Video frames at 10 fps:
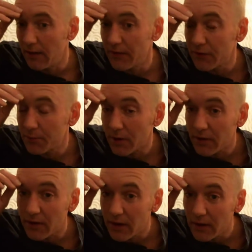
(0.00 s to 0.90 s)
This is
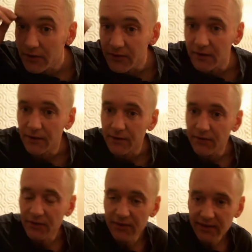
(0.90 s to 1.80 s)
part of their L
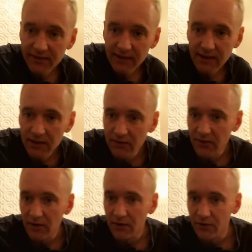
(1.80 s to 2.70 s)
series. The
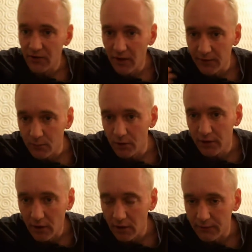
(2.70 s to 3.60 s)
16s are solid
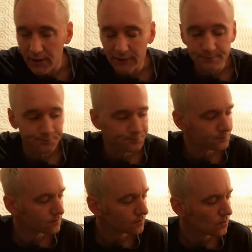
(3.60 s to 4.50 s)
wood all around,
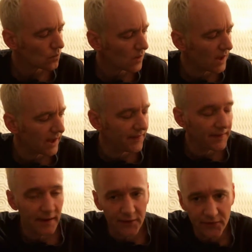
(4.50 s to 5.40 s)
and
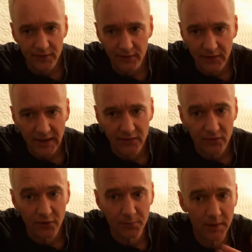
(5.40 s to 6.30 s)
the L series has
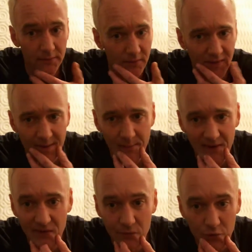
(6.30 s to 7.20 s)
just been revamped
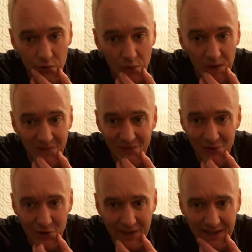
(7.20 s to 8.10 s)
as of
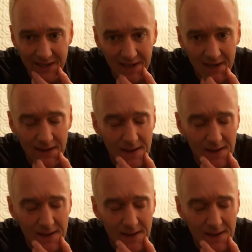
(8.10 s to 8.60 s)
2014.